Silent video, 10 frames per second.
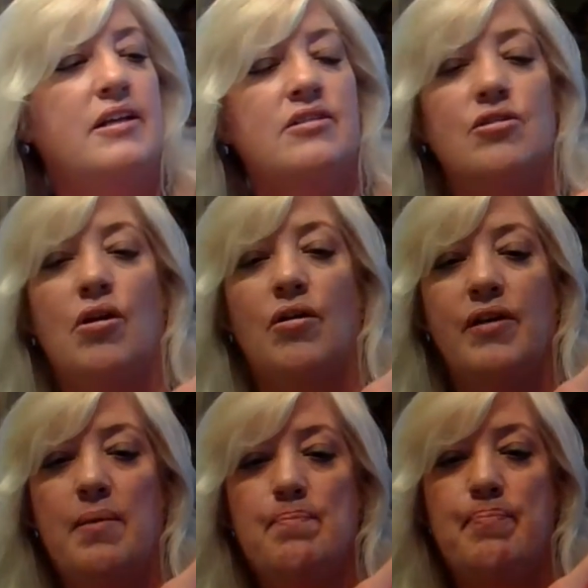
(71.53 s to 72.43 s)
is called
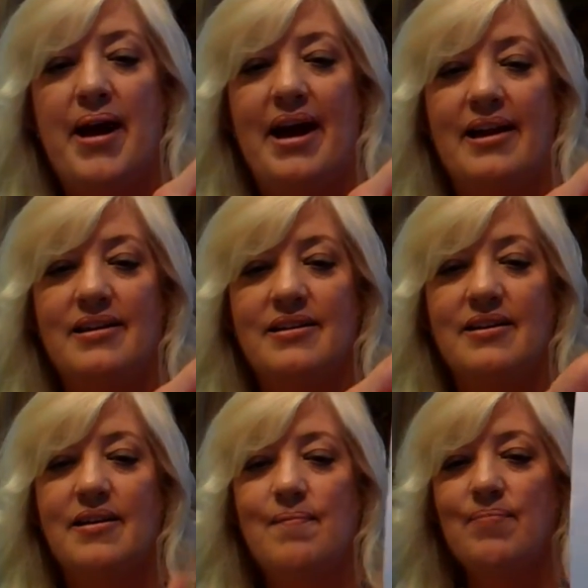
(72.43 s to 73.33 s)
a bend.
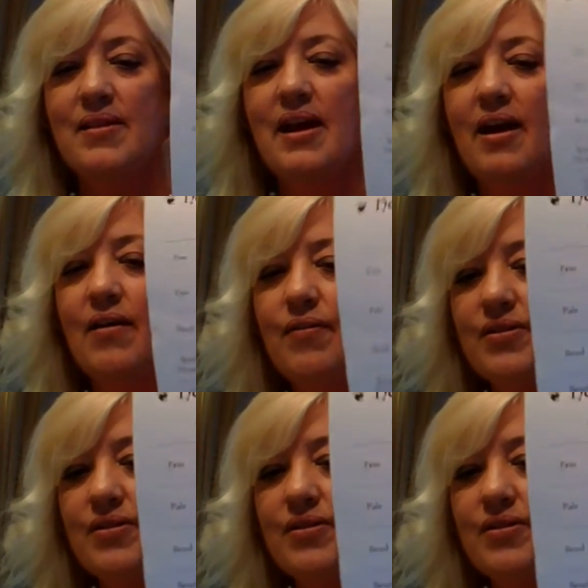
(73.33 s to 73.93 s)
Now,